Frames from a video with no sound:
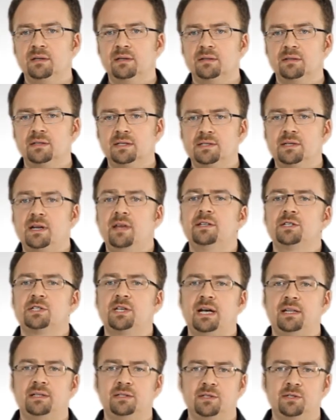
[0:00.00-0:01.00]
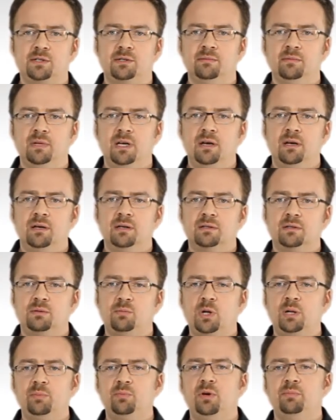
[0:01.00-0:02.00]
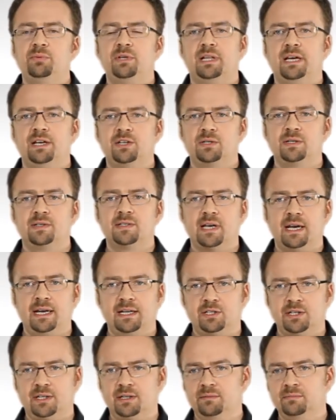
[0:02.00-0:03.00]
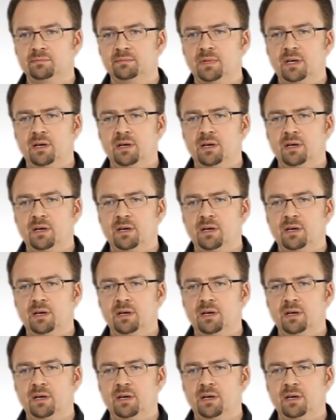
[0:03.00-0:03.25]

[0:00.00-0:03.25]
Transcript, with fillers: There's another challenge. The world population is aging.